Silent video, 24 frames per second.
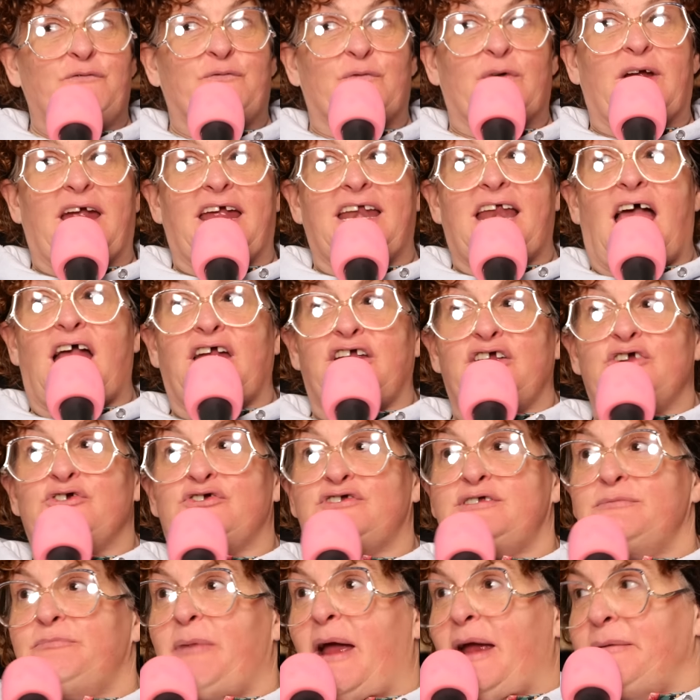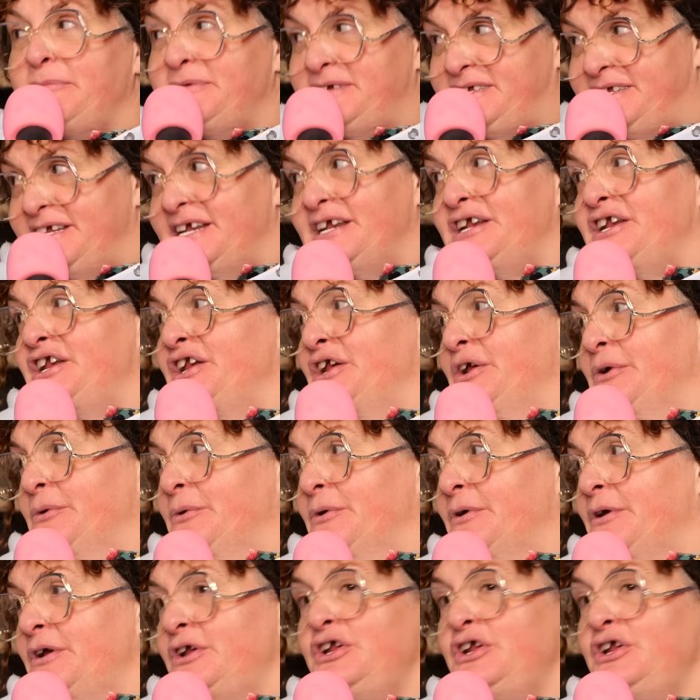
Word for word: you forget I used to babysit you.